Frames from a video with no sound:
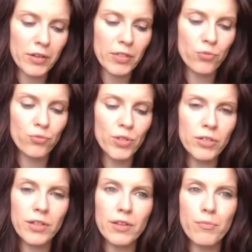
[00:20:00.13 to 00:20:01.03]
the
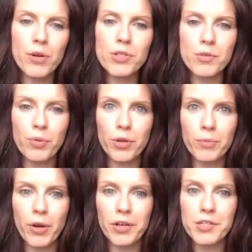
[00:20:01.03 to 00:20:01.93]
really the most
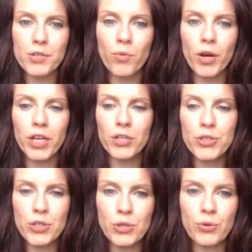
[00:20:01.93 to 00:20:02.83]
important part is the work you
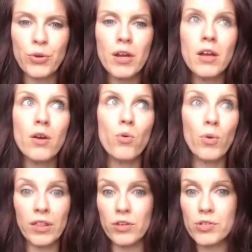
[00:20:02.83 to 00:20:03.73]
do
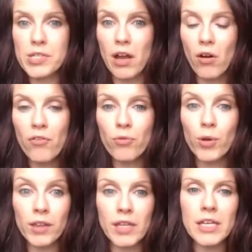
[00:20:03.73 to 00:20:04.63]
with yourself,
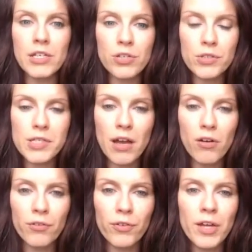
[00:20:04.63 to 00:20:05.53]
within
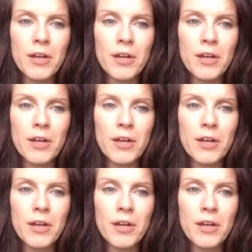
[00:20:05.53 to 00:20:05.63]
yourself.